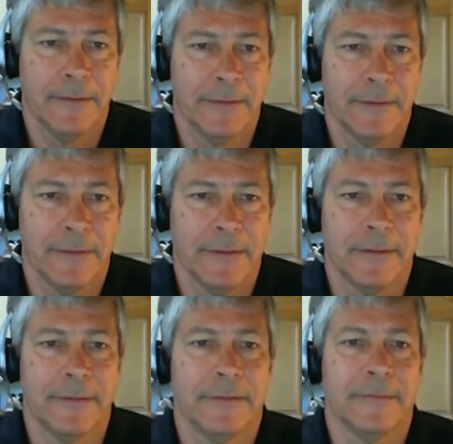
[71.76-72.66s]

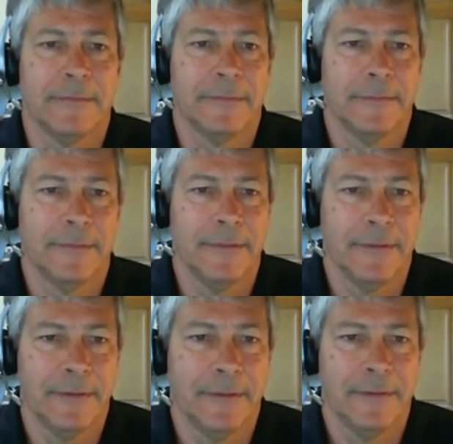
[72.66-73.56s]

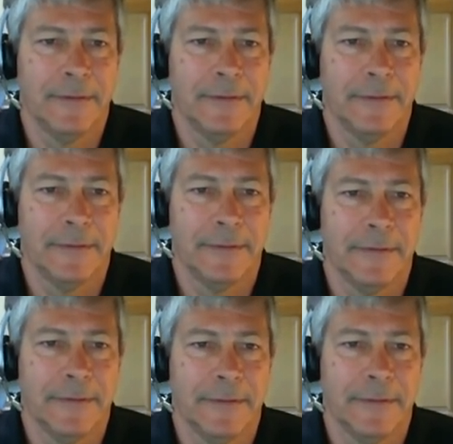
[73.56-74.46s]

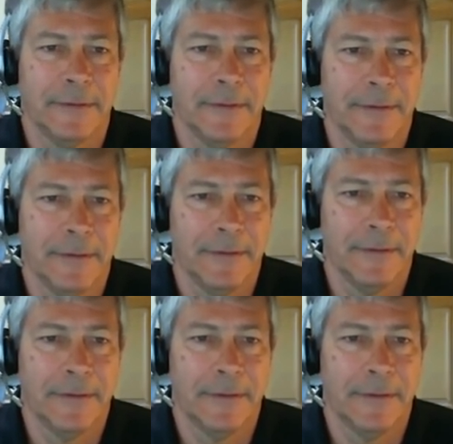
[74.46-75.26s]
(not speaking)